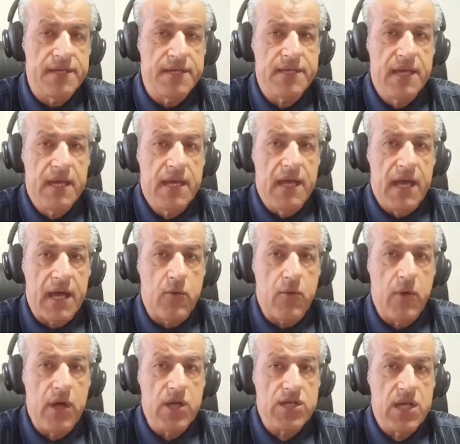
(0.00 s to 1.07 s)

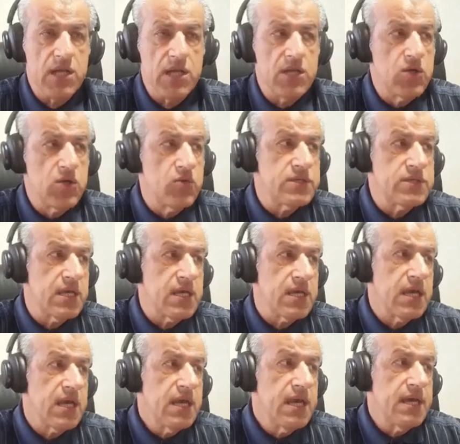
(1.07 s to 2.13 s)
equation using
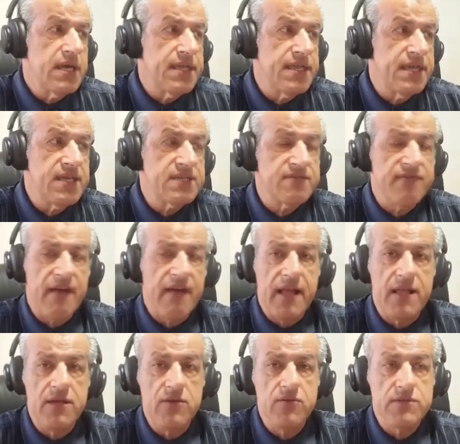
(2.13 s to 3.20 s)
these values
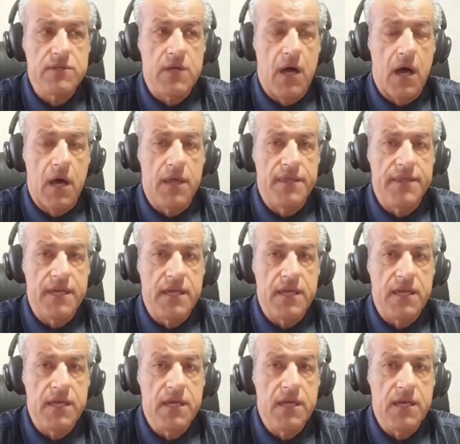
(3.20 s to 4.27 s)
on the
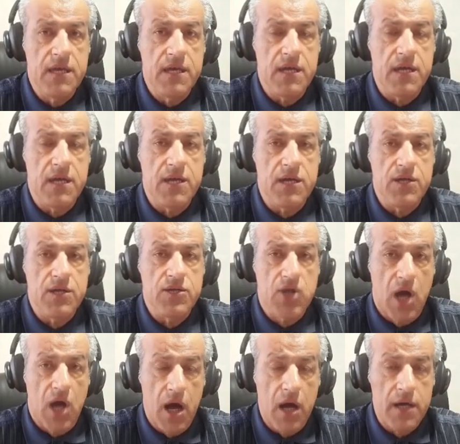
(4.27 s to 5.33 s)

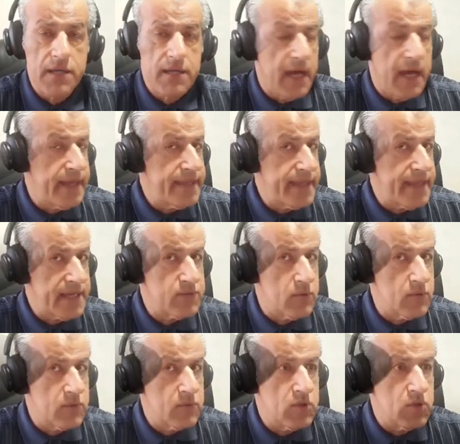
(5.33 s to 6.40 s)
chart, and that's what we
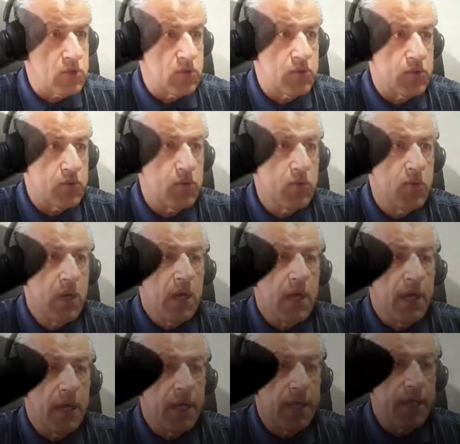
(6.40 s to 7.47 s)
should do in
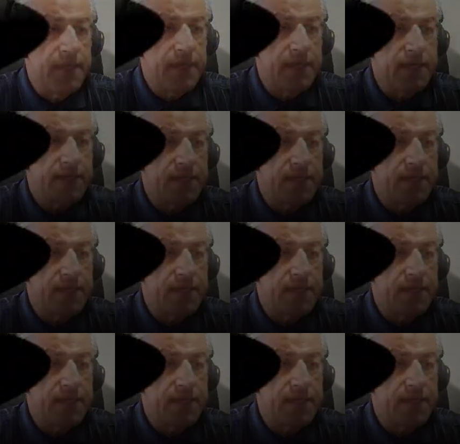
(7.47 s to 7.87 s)
this